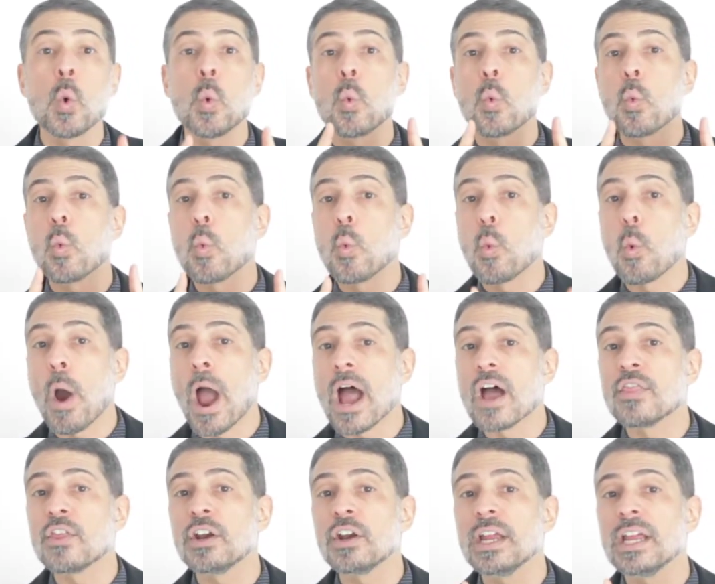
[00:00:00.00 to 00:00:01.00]

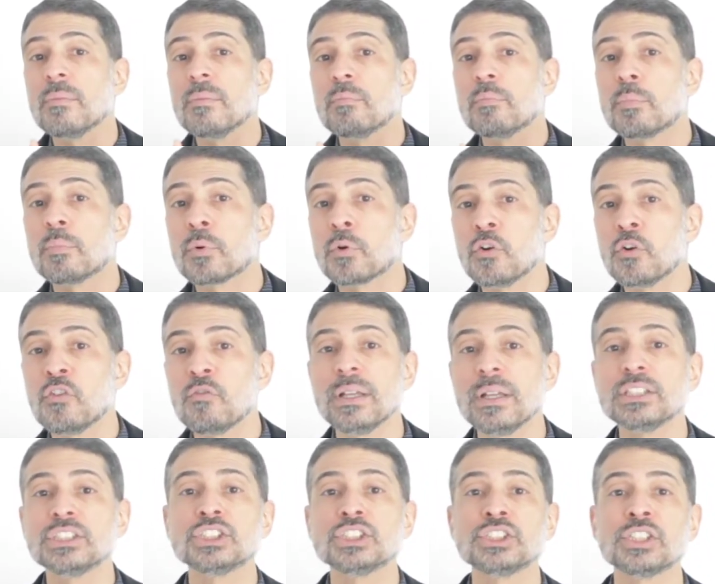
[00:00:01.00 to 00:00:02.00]
whether
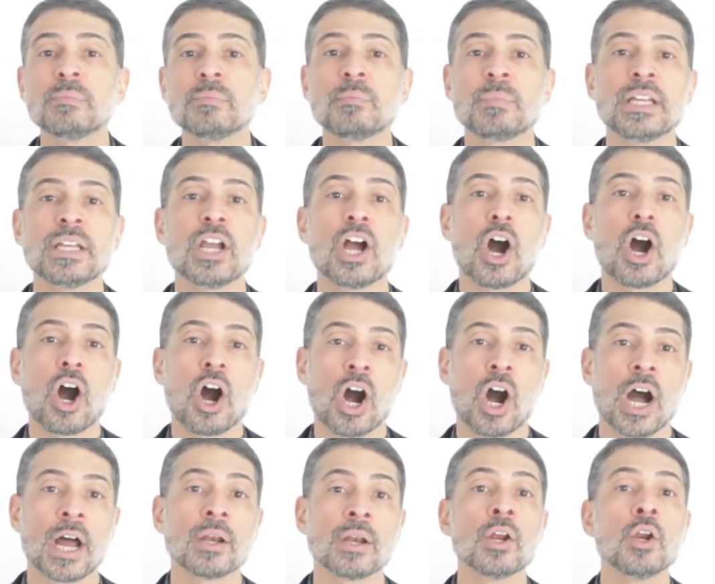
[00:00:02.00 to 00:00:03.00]
improvement should be
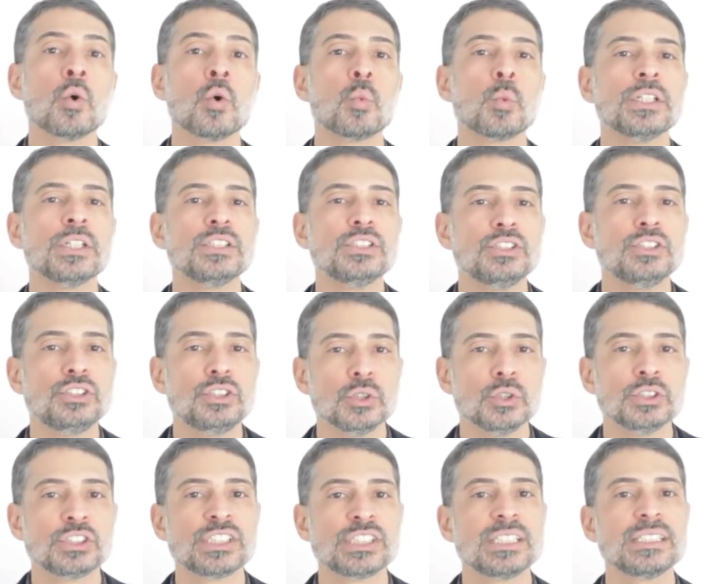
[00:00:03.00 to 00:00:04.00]
on
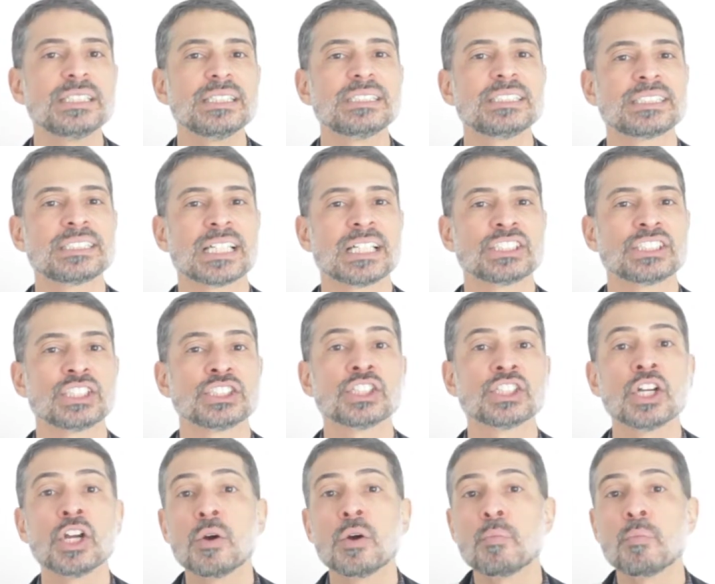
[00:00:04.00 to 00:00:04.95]
reducing the sessions